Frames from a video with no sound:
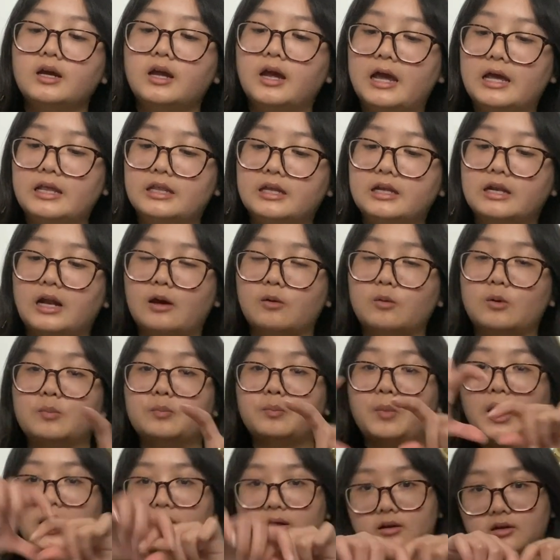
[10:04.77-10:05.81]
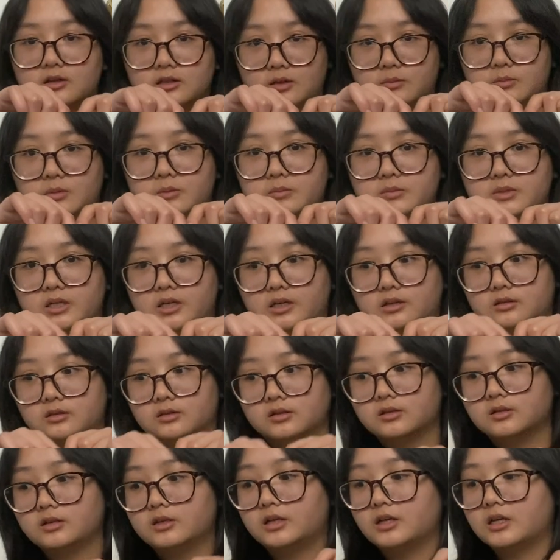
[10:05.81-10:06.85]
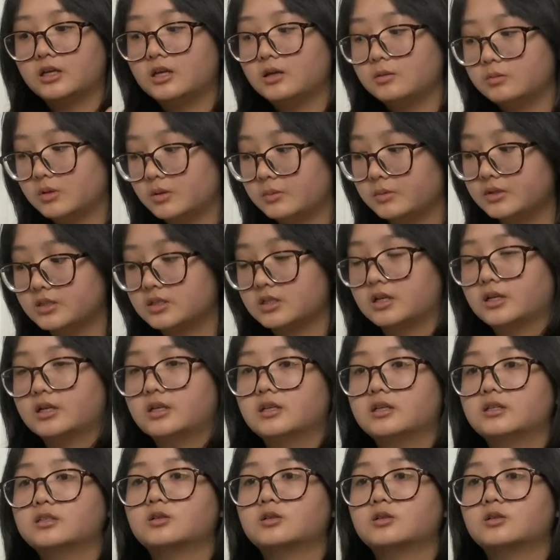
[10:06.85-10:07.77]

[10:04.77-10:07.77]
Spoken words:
And then I would binder clip them together and keep them inside.